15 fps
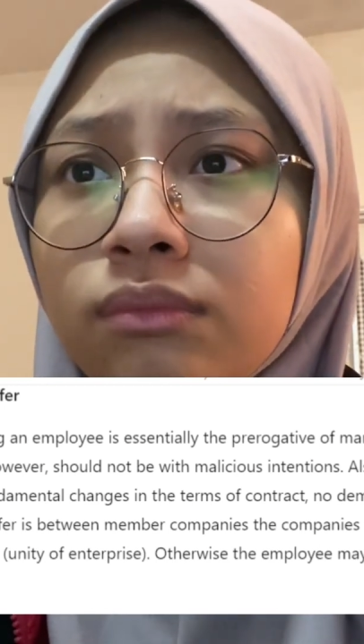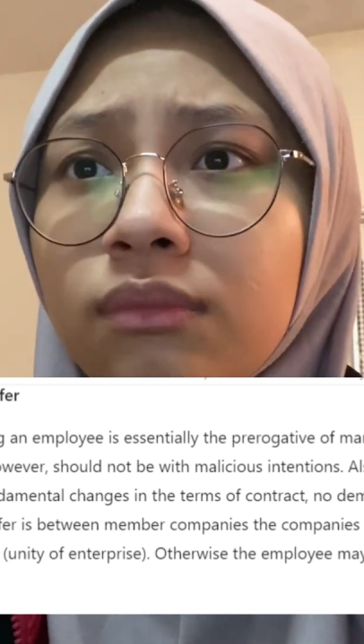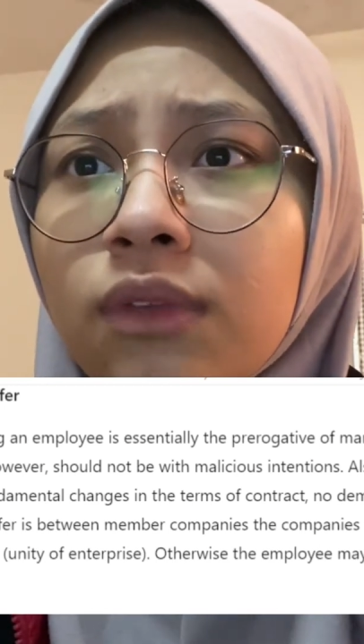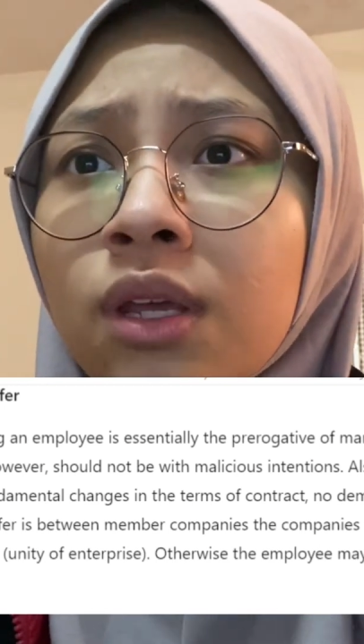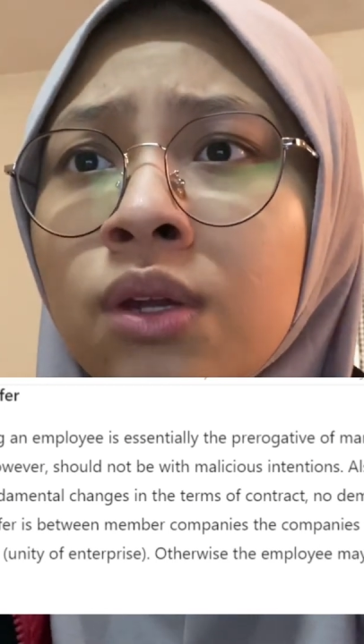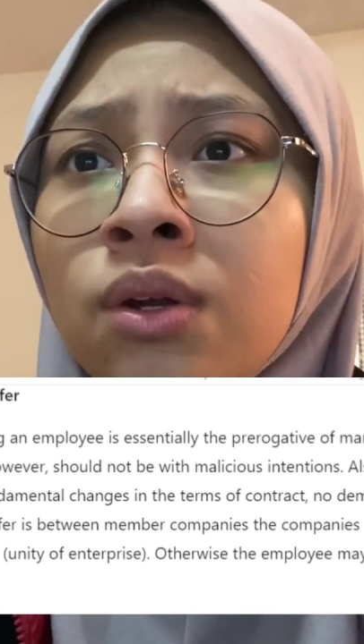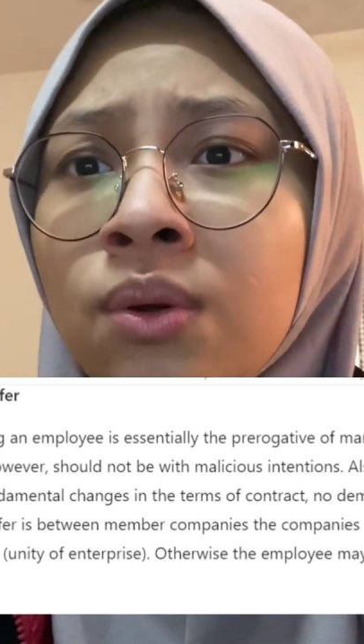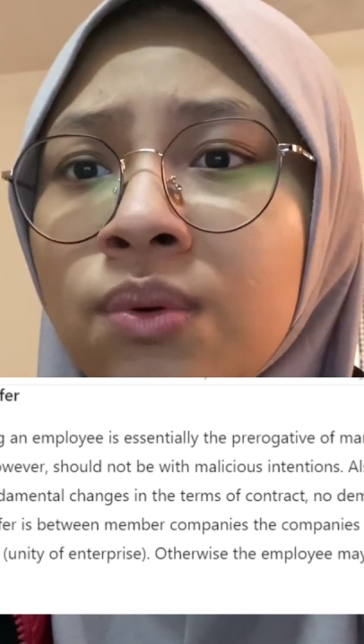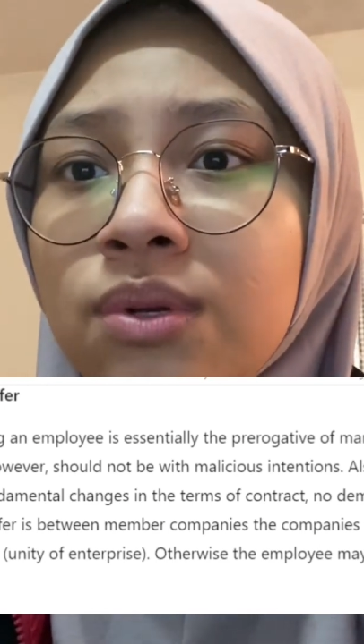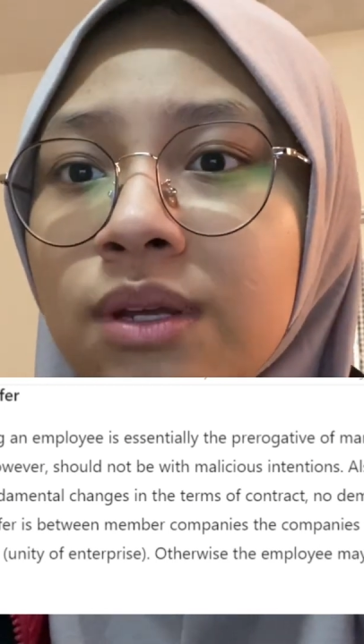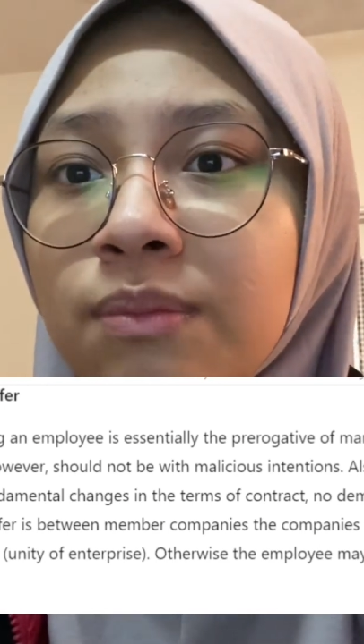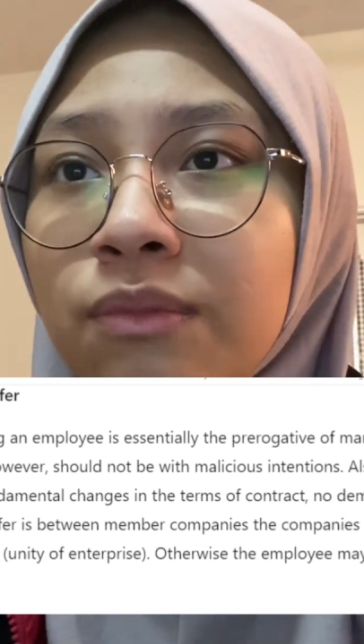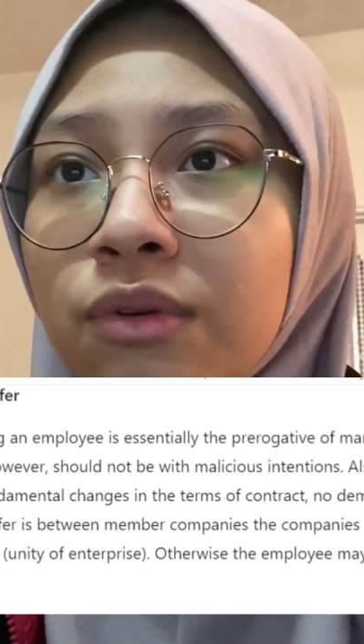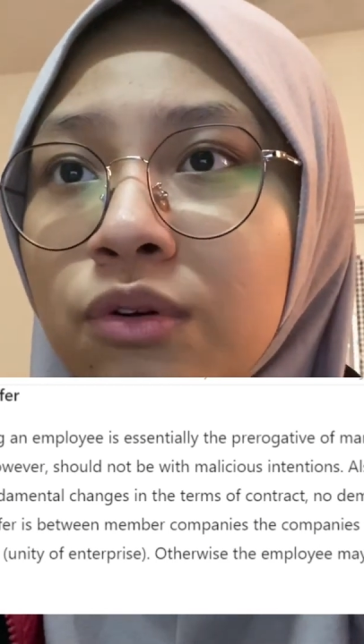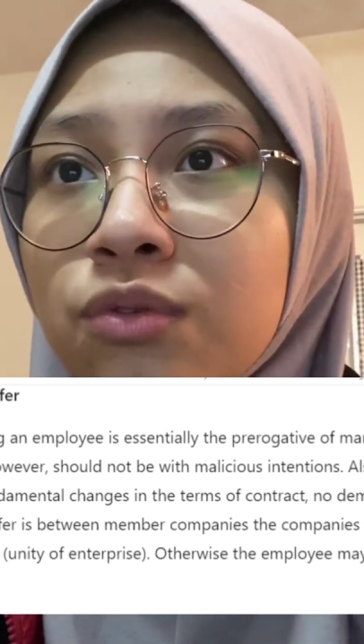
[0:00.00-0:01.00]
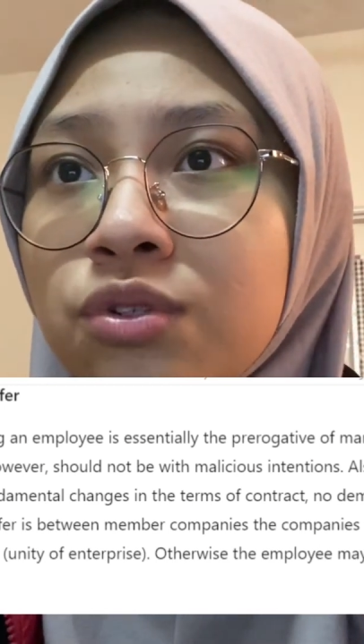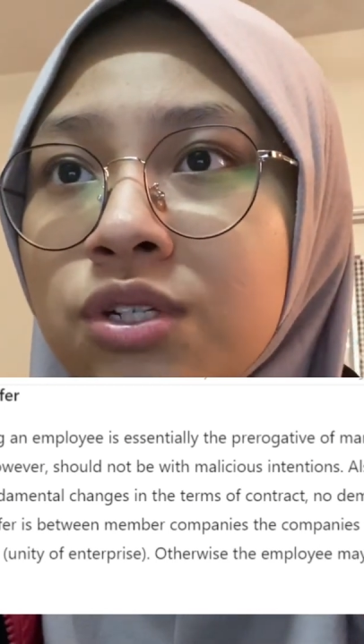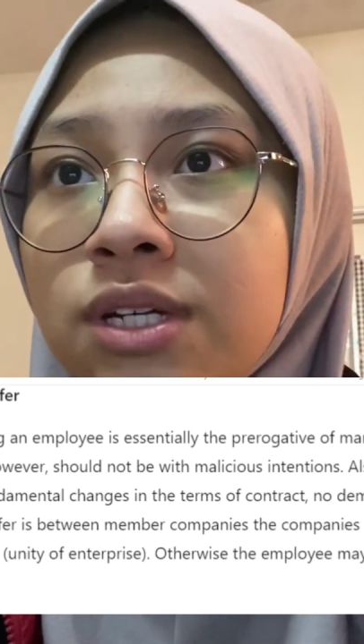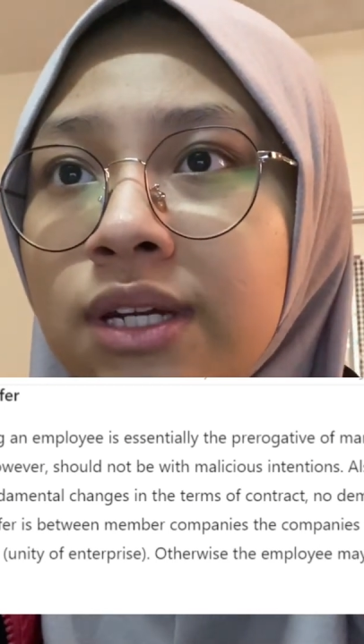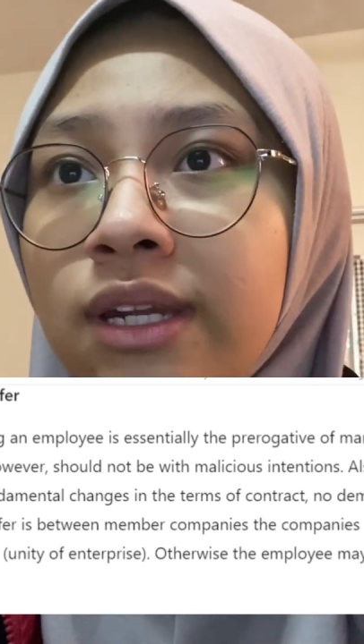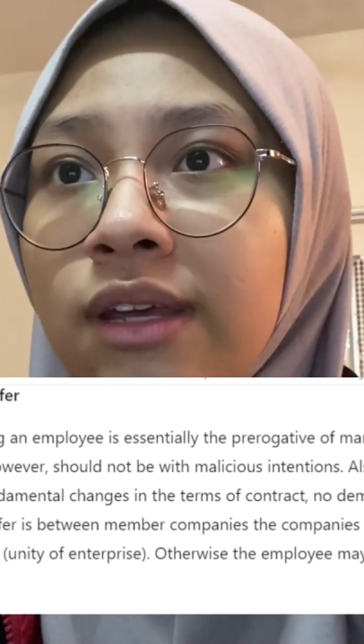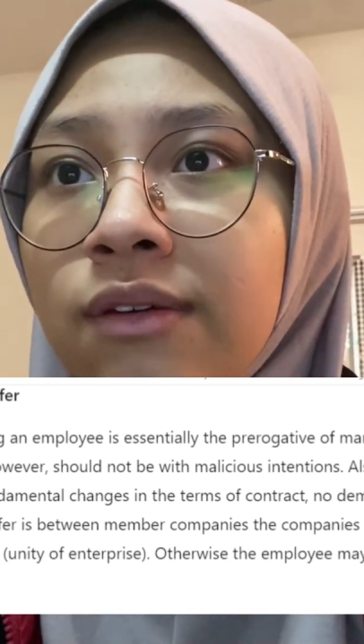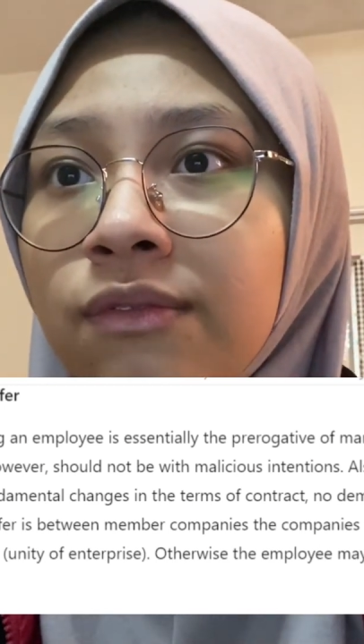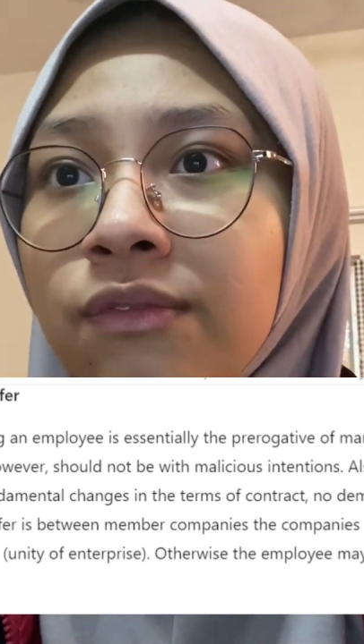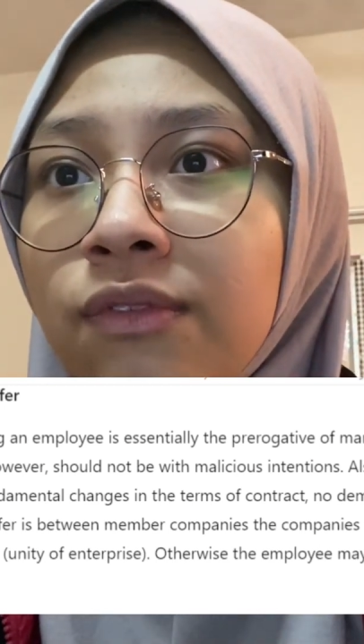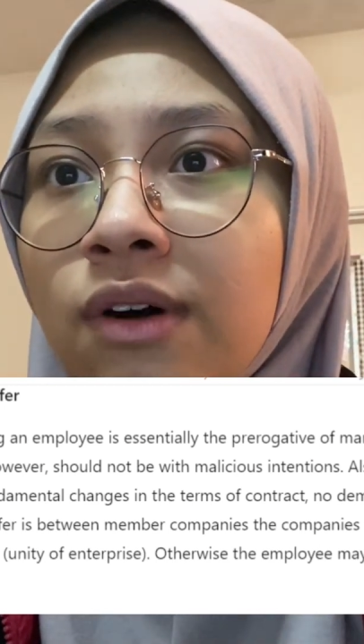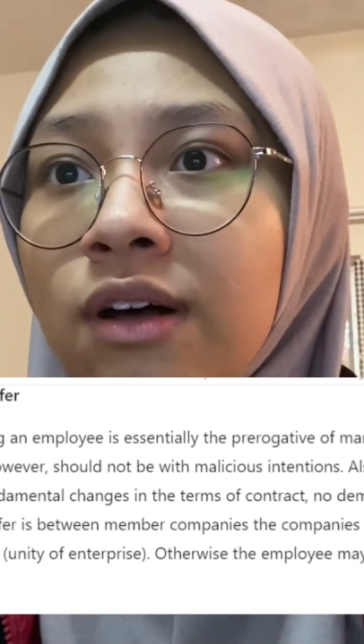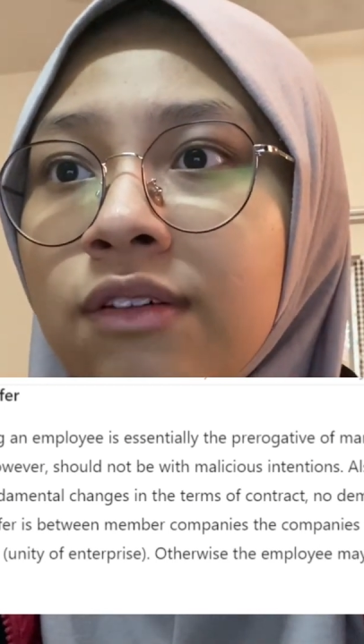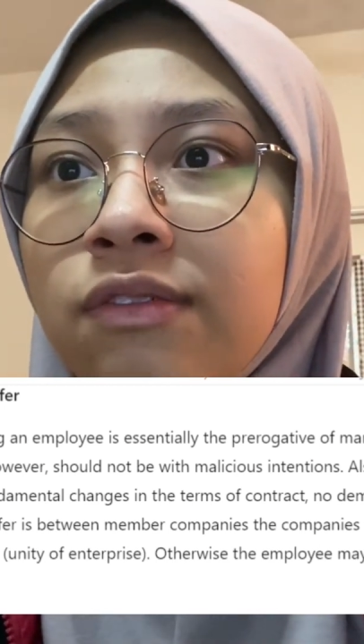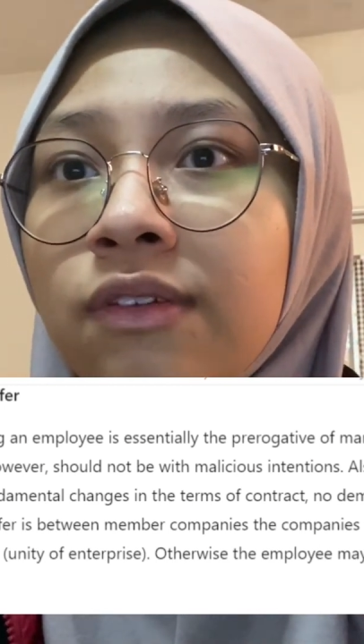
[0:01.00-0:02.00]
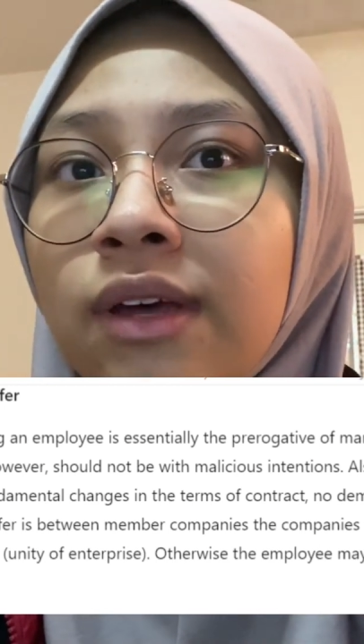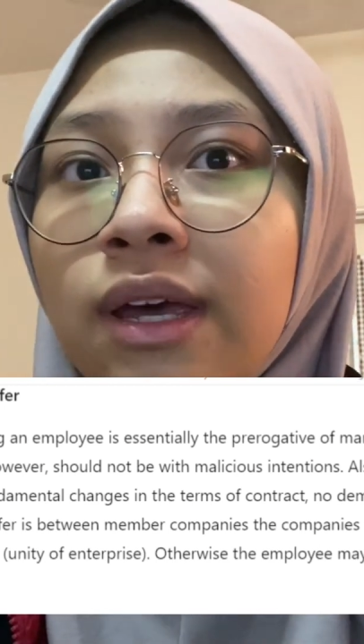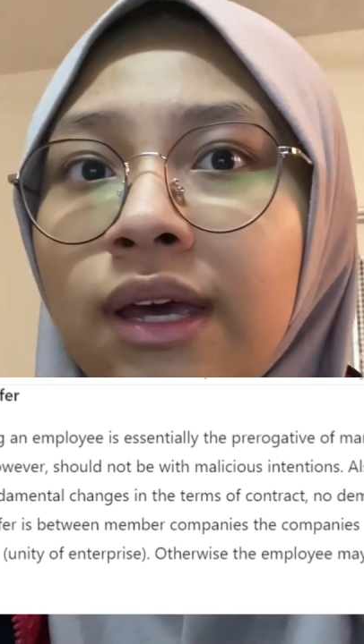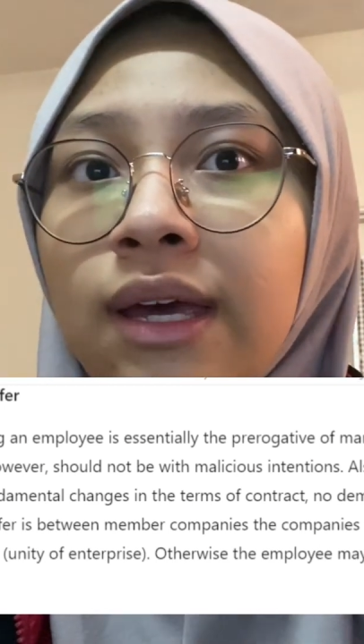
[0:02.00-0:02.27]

No demotion involved,